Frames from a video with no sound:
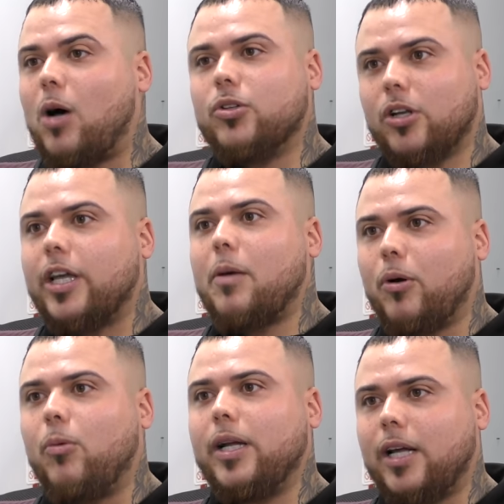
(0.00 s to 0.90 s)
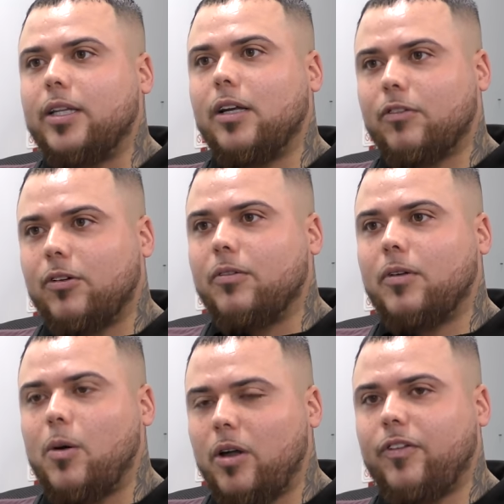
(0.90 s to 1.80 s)
was, I was going to get put away that day for
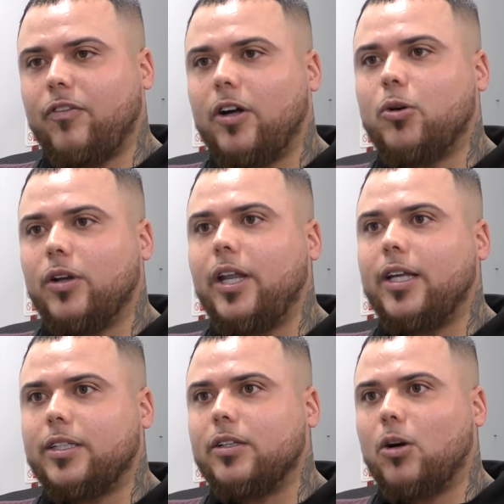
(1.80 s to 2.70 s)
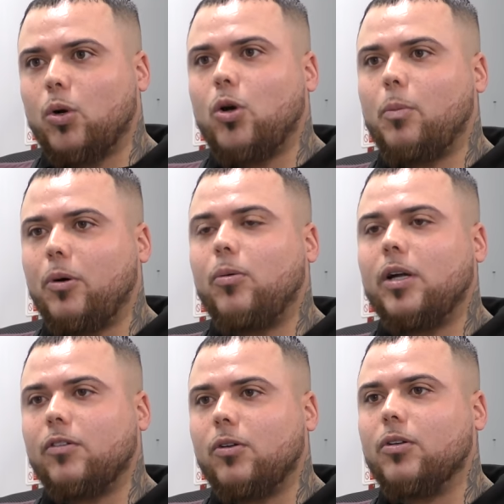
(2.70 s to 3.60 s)
if, if I got nicked, I would have got put
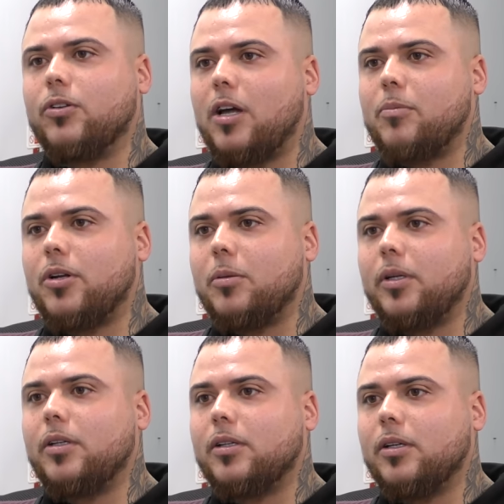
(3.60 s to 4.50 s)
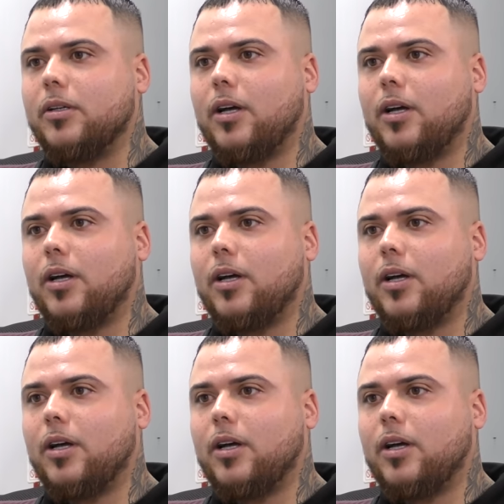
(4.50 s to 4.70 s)
away for a long time. Do you know what I mean?